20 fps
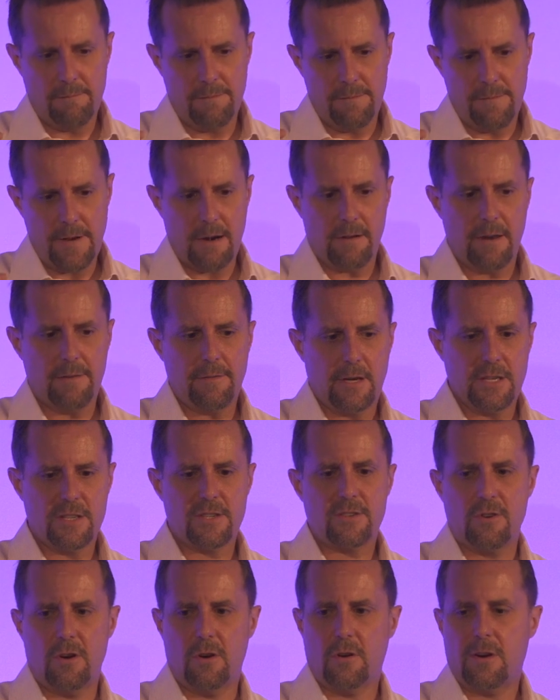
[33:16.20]
very, very
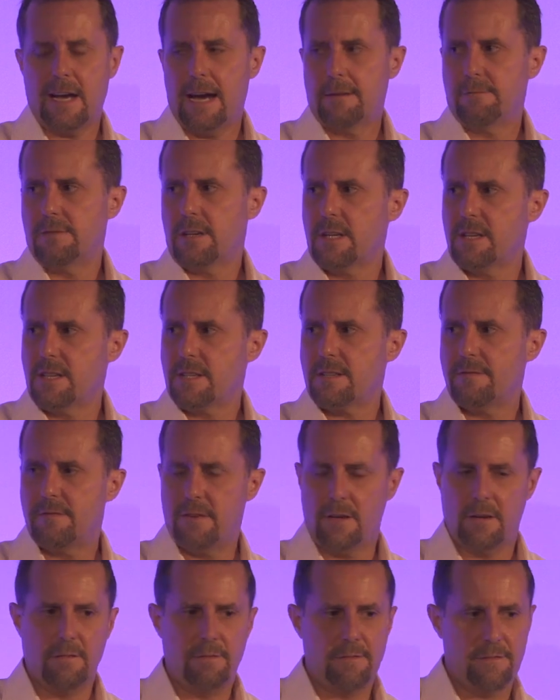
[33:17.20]
strong advocates
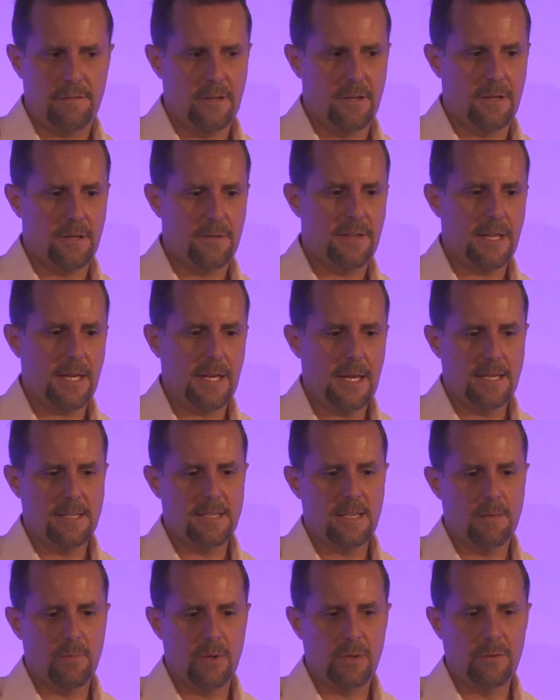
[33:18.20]
for the
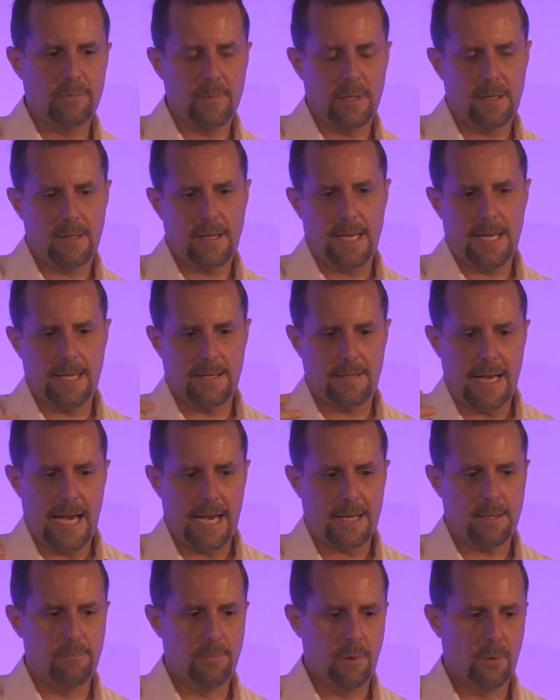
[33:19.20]
indie movement in
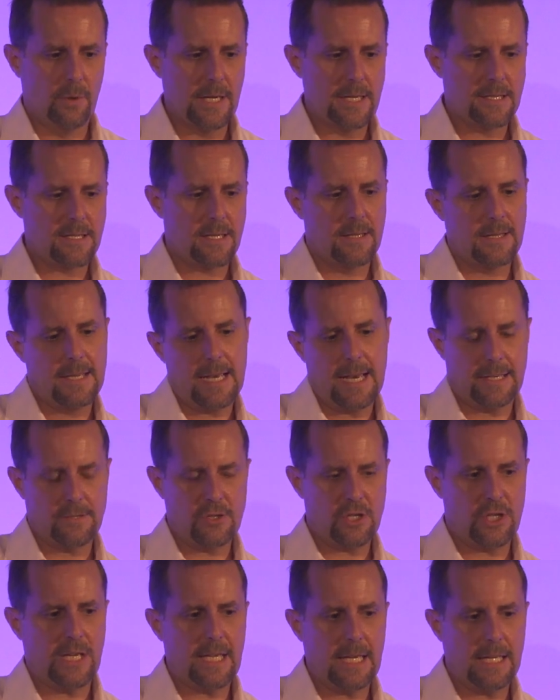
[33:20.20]
Adam Boyes and
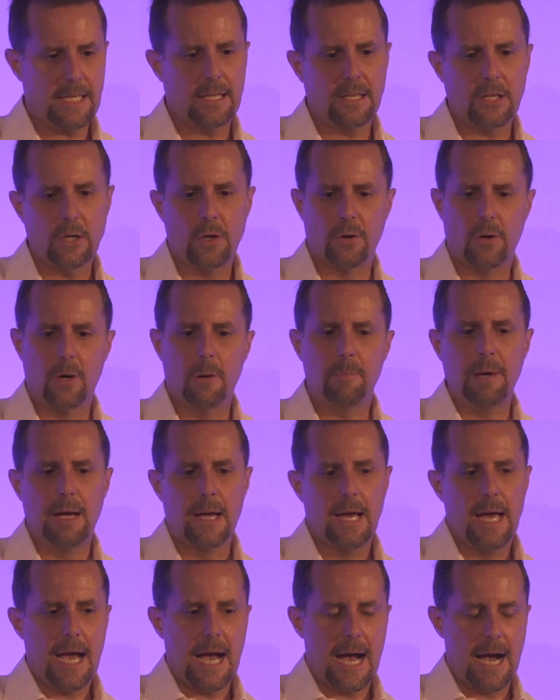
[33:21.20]
Shahid in Europe.
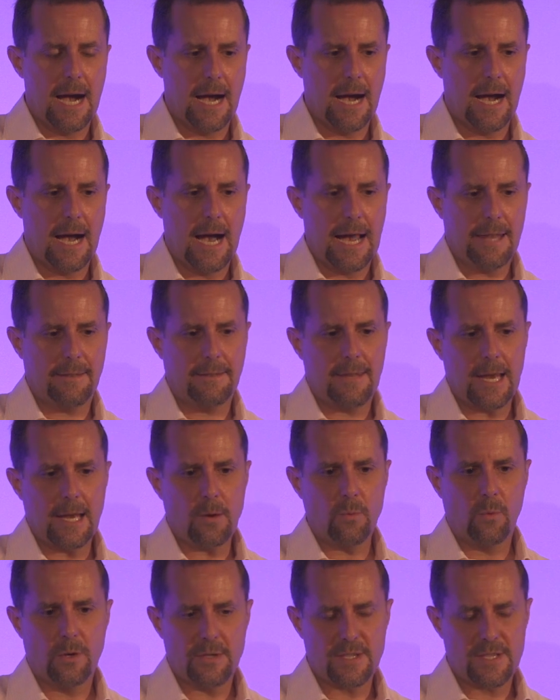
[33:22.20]
And
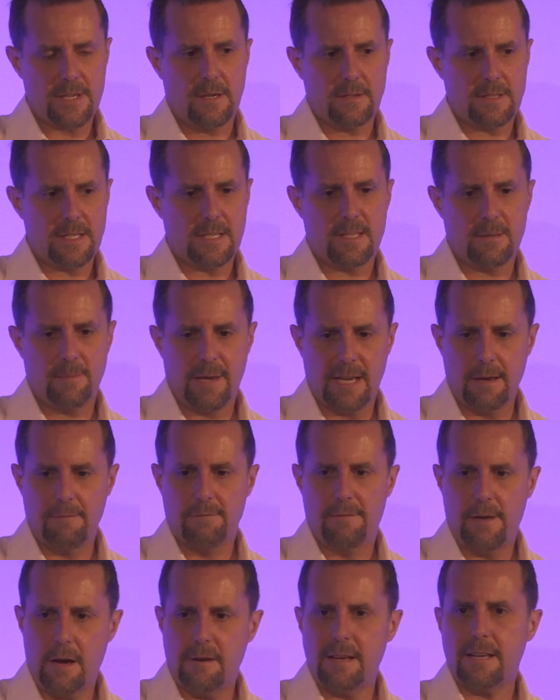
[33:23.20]
they were starting to make a
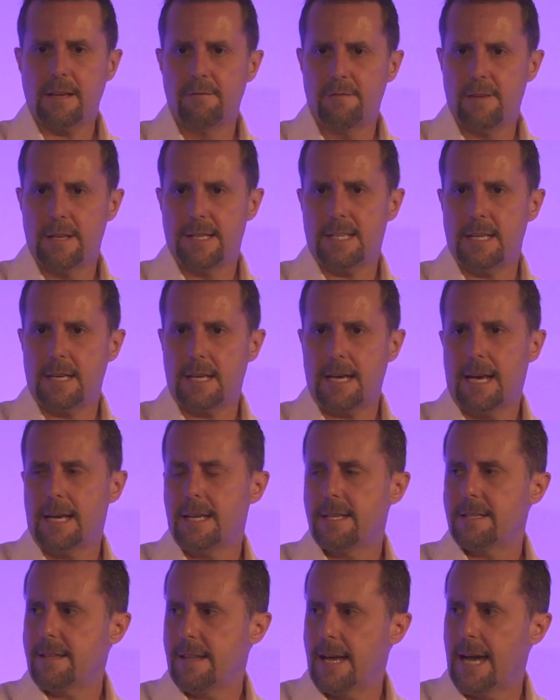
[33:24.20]
very convincing
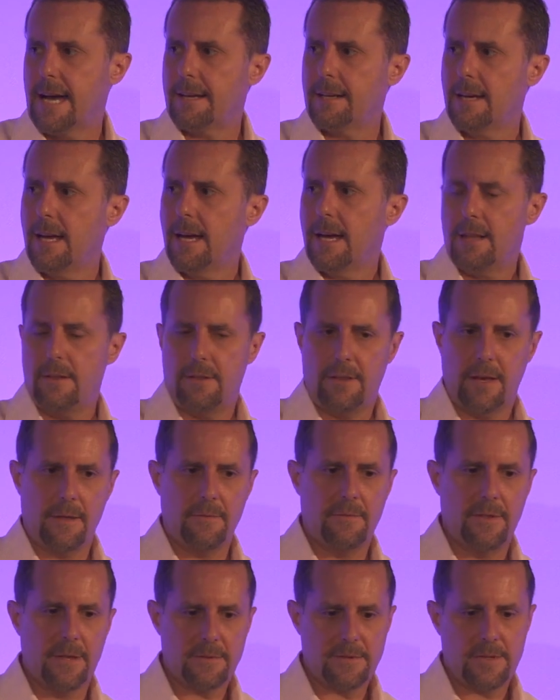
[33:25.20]
case that
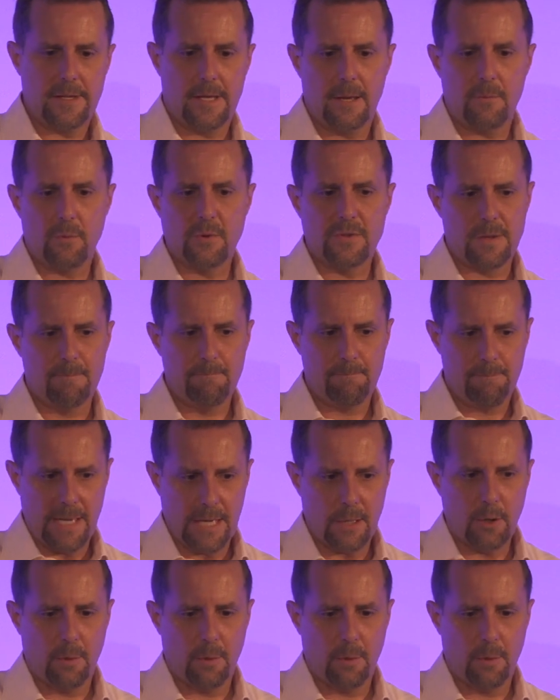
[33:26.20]
there were some big